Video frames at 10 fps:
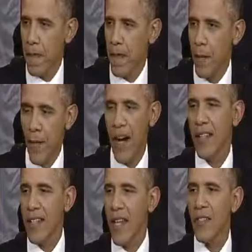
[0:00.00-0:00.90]

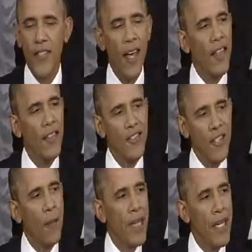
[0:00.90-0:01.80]
Americans understand that
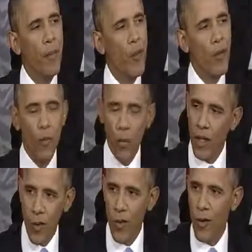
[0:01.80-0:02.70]
some people
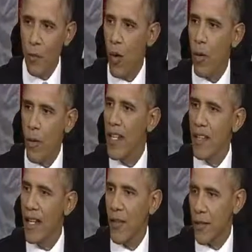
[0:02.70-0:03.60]
will earn more money
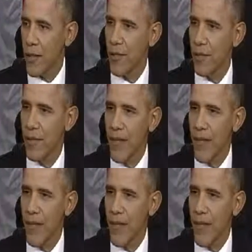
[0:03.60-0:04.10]
than others,